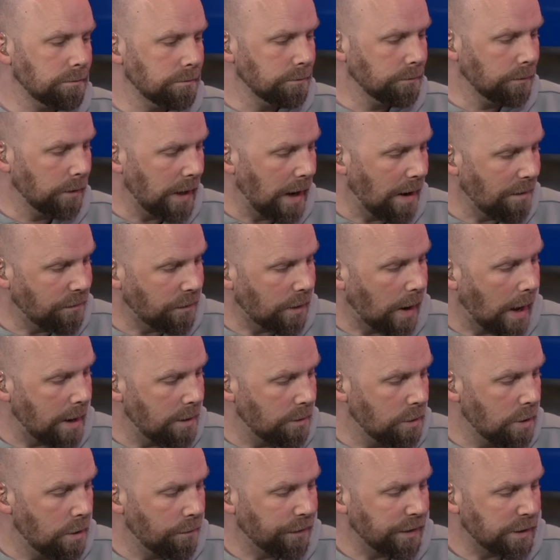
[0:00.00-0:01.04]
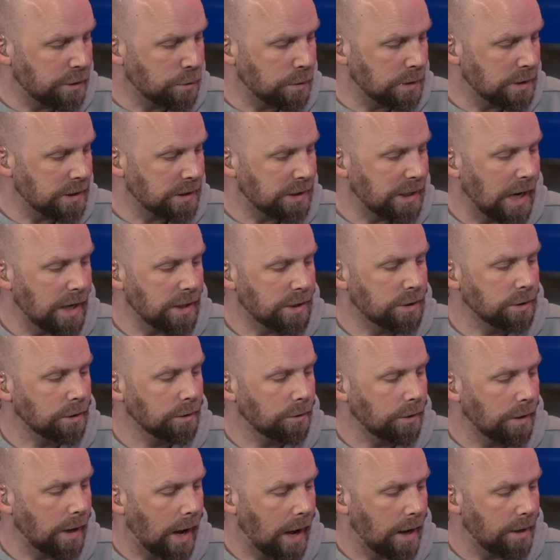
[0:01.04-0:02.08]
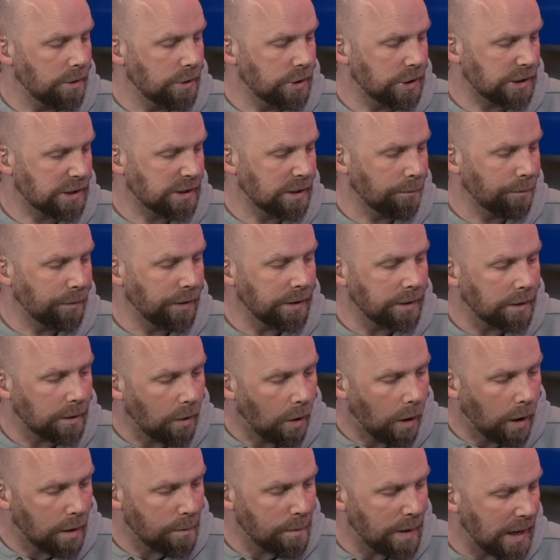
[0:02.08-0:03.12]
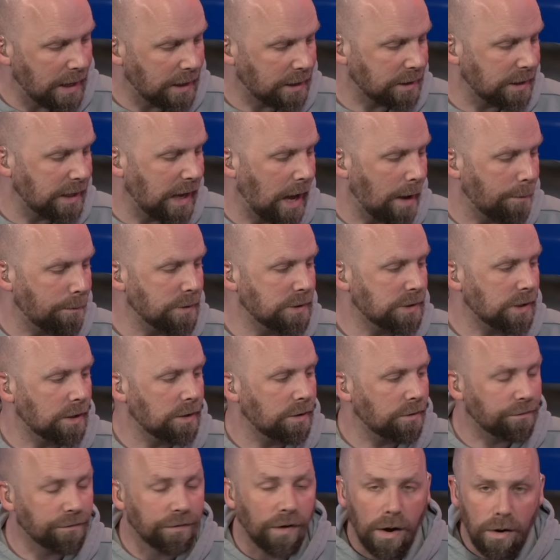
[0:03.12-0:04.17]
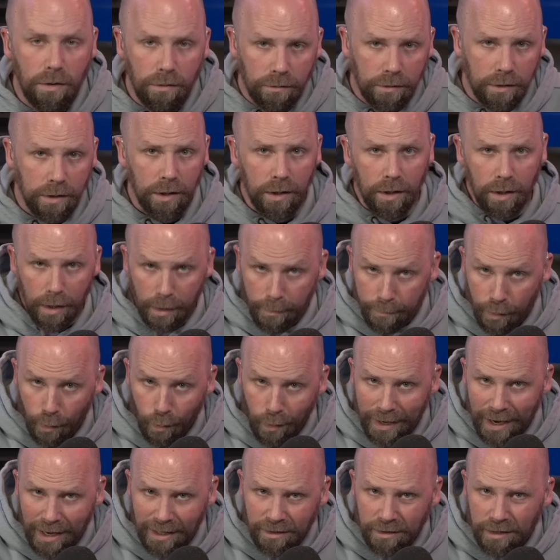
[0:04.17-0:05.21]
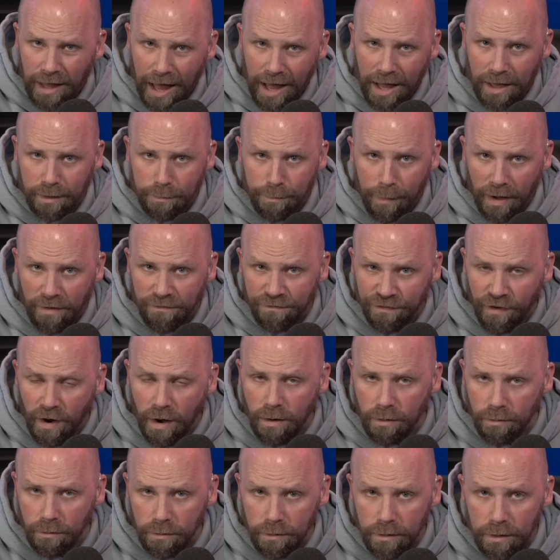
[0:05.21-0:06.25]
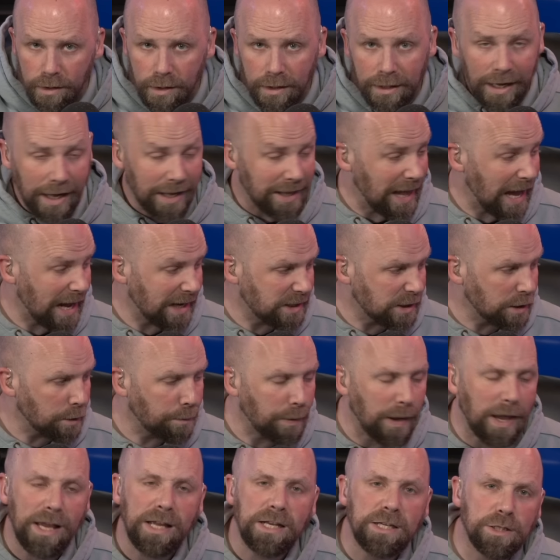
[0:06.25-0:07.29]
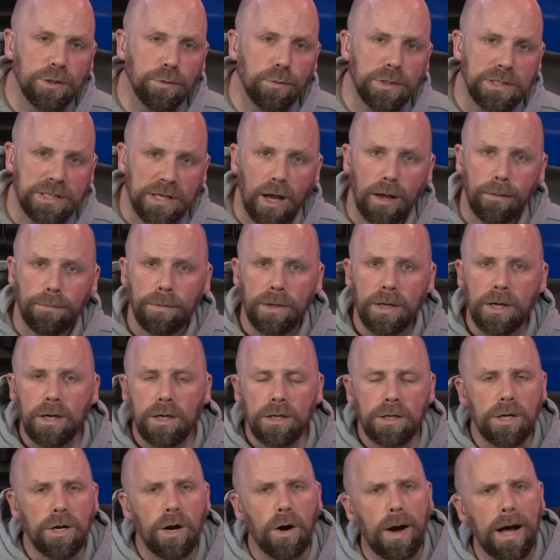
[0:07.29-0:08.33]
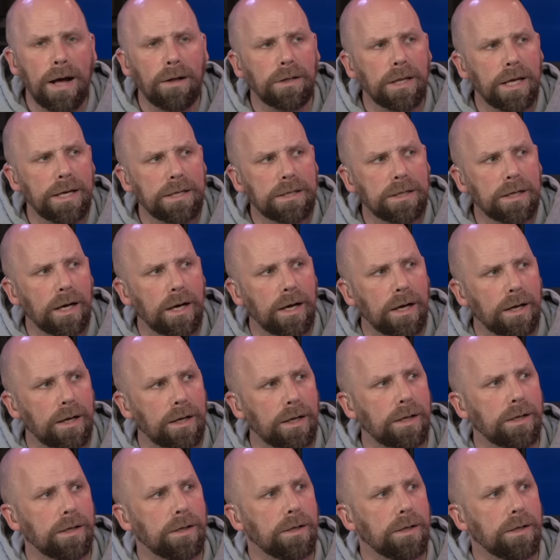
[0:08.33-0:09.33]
whatever, I don't know if this was intentional or not, or just something that automatically happens on your phone. But when I lock my phone and that's the page that was up, you know how like the